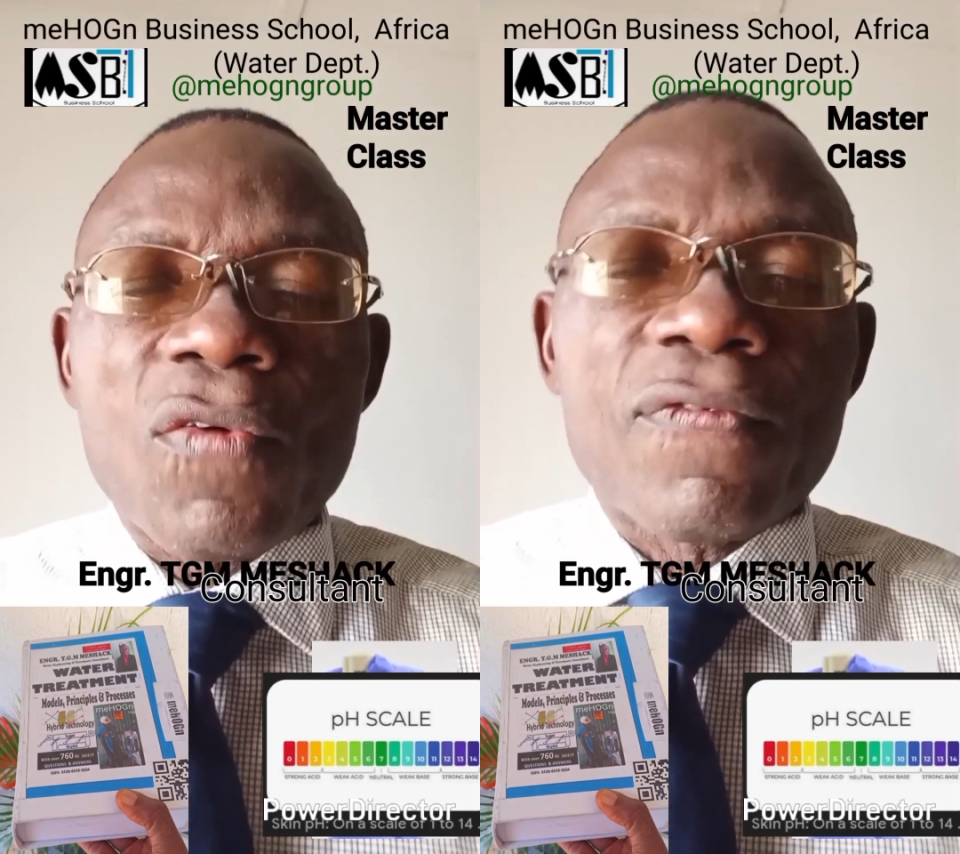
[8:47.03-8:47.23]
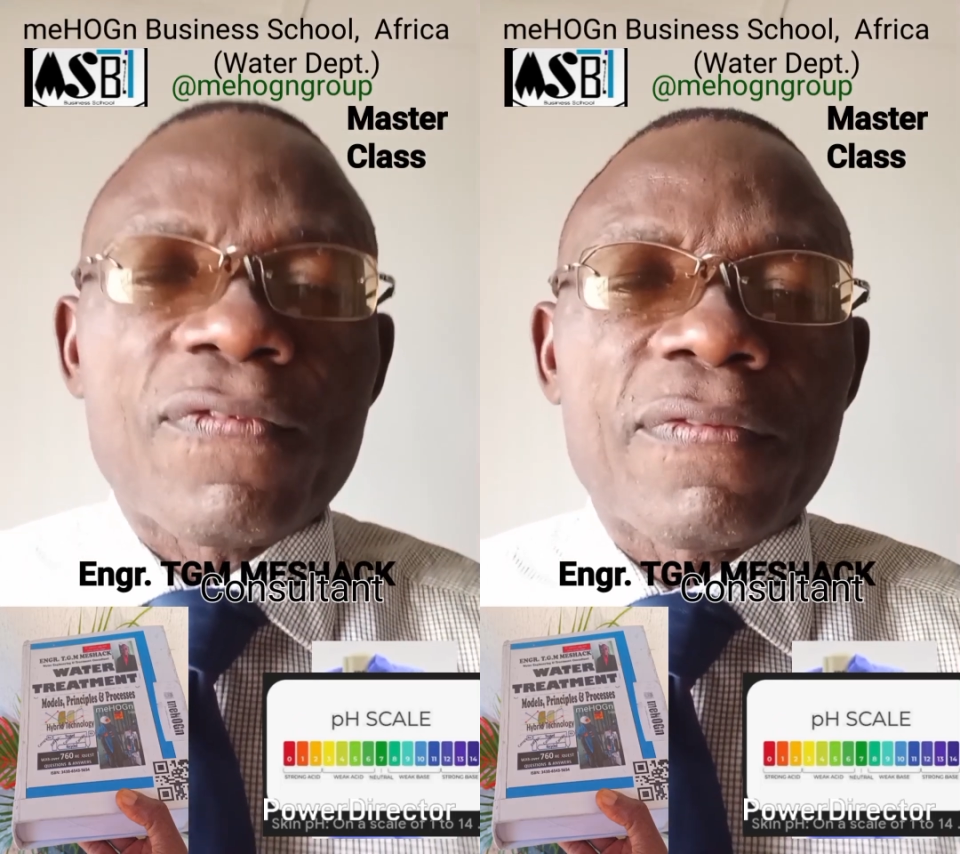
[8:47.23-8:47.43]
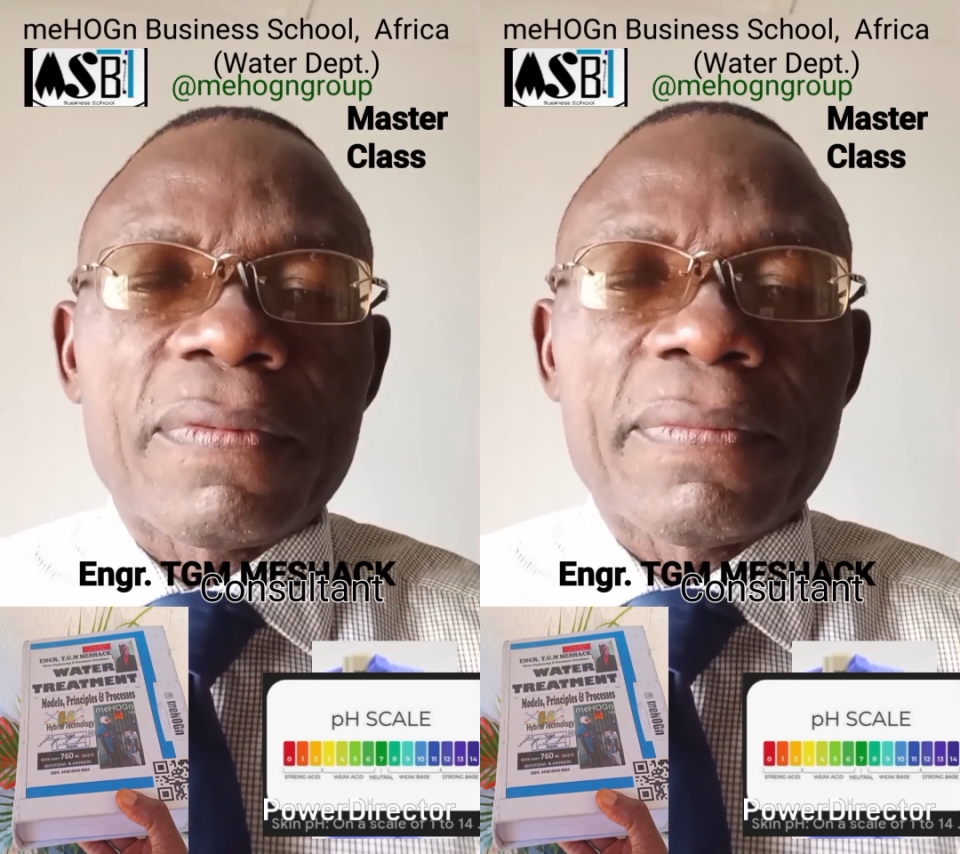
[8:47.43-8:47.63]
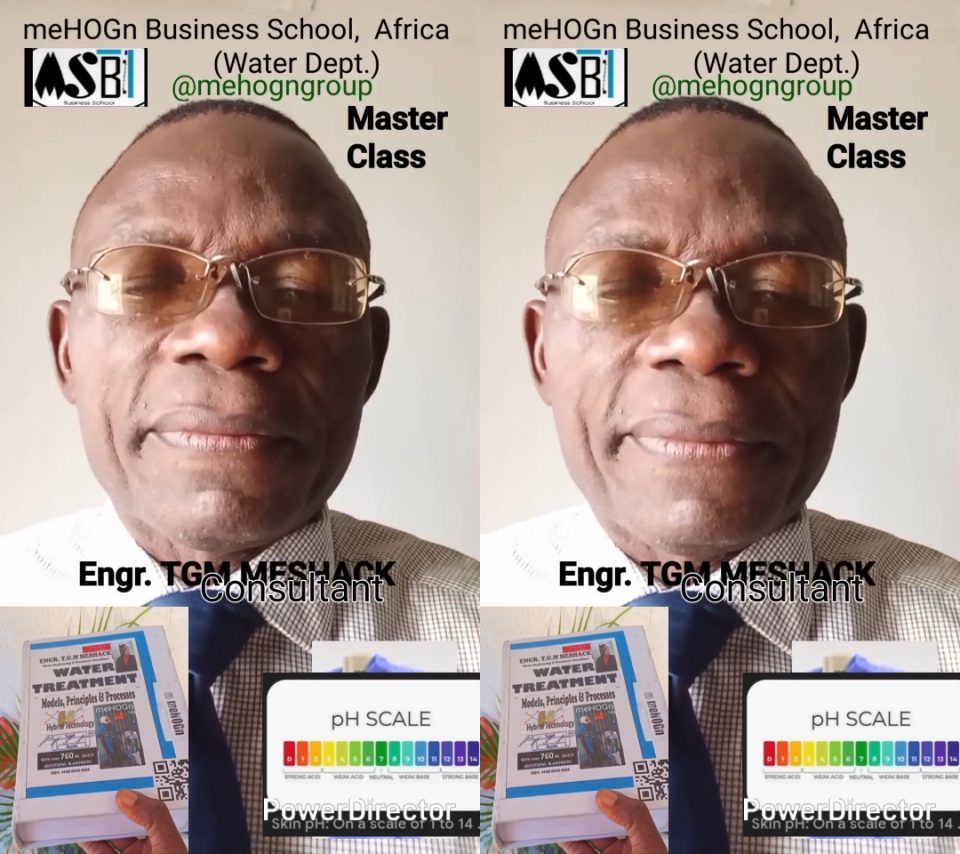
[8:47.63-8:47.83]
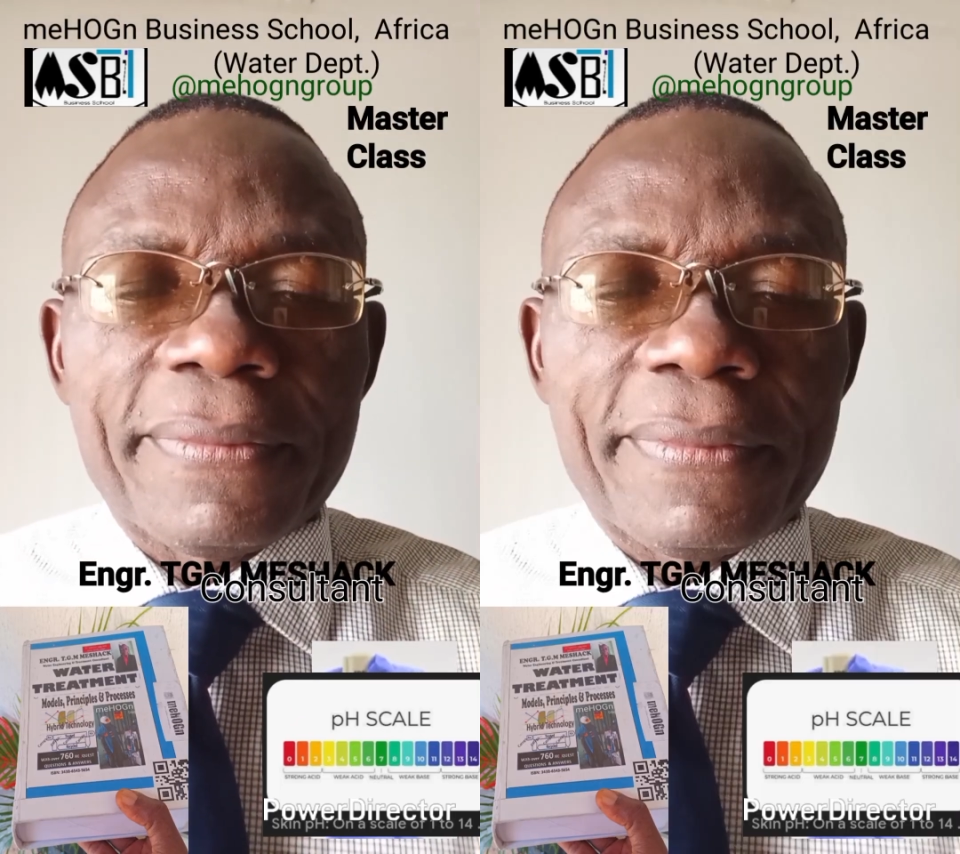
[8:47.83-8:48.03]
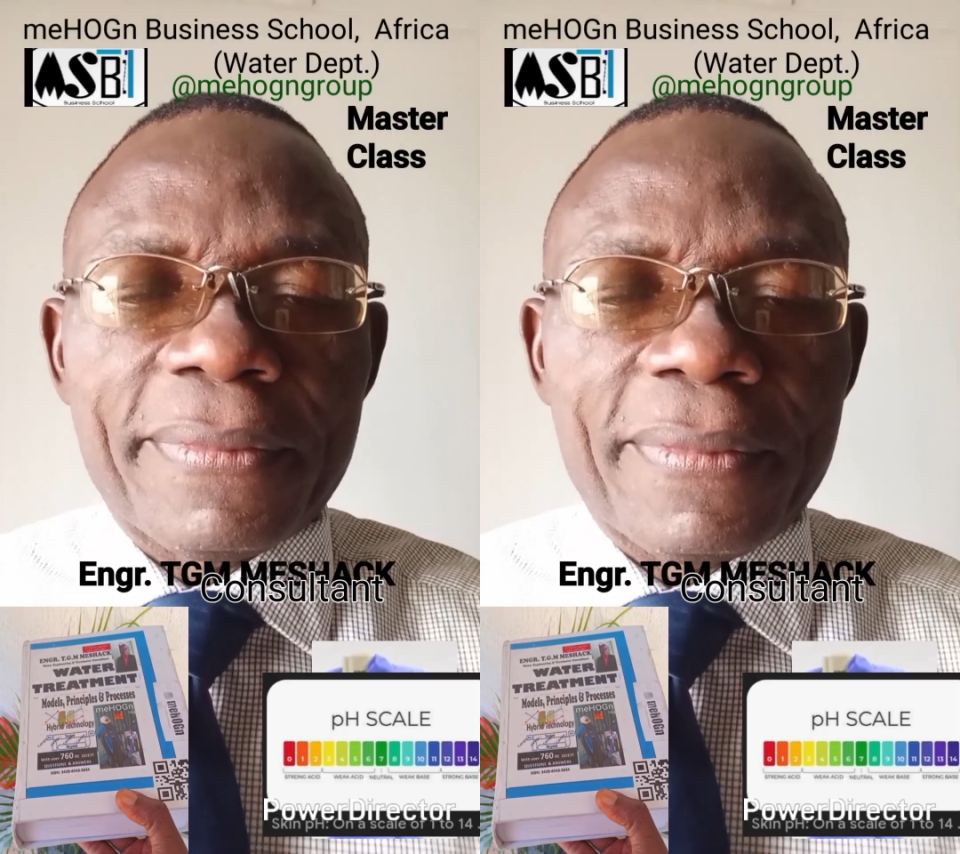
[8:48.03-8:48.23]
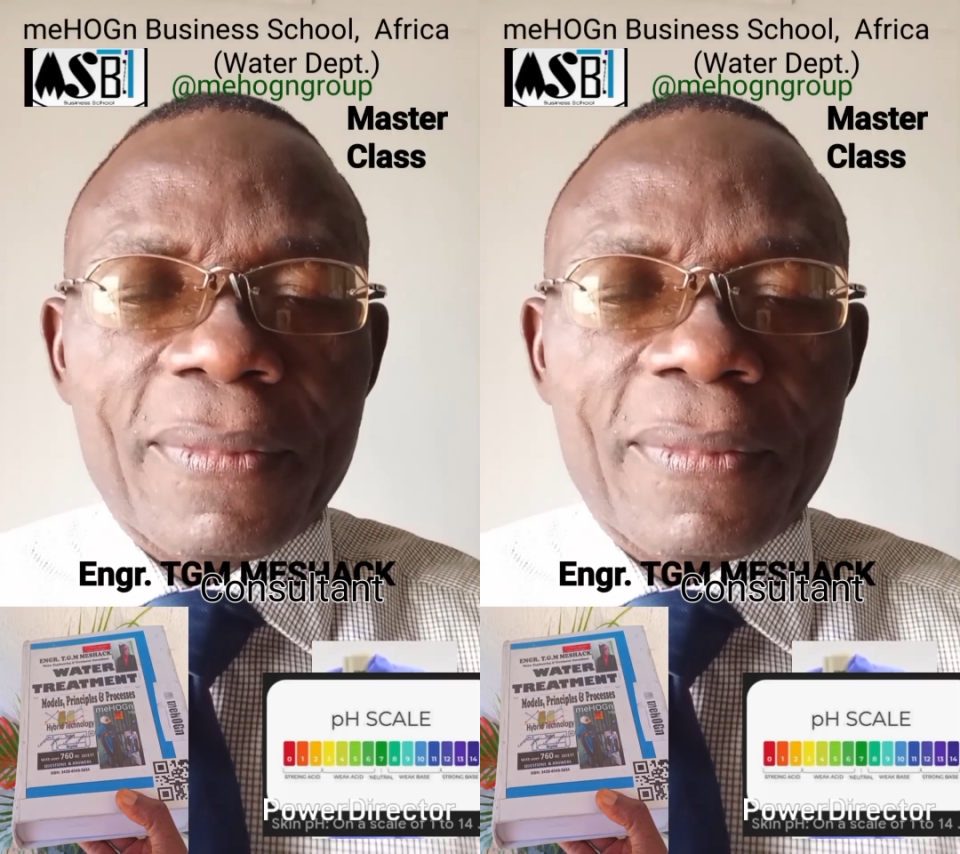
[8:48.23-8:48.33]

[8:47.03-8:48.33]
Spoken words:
But the difference between the